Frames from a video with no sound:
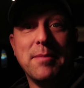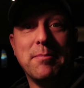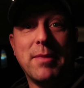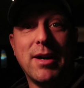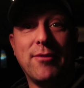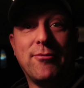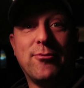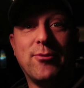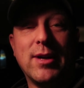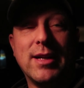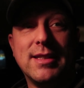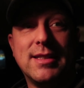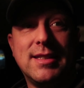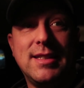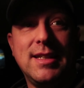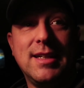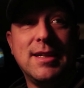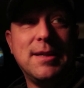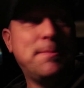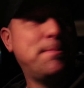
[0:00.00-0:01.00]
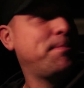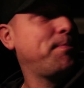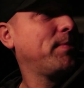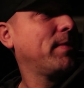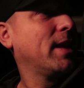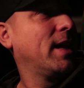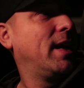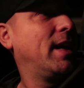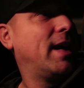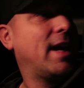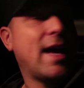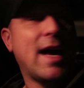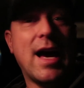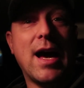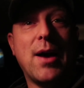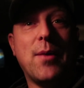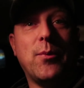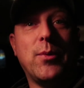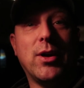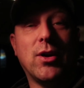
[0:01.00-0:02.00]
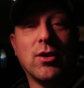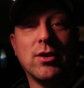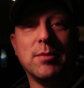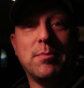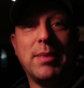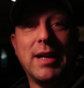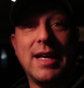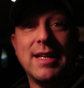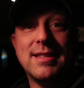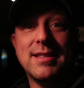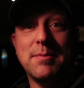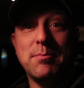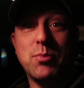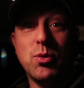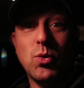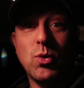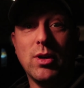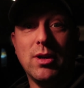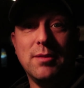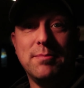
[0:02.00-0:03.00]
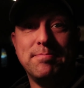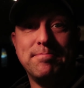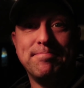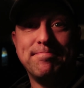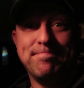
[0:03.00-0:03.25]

my friends here, and we're gonna play some pool.